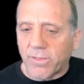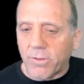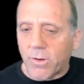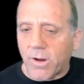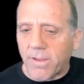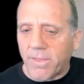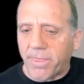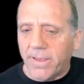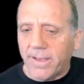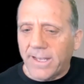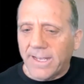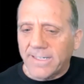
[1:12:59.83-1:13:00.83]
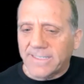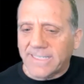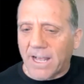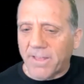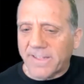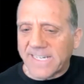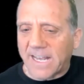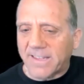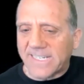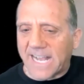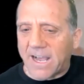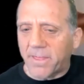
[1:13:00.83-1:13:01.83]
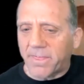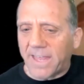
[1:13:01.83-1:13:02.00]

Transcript: north, south, south, south,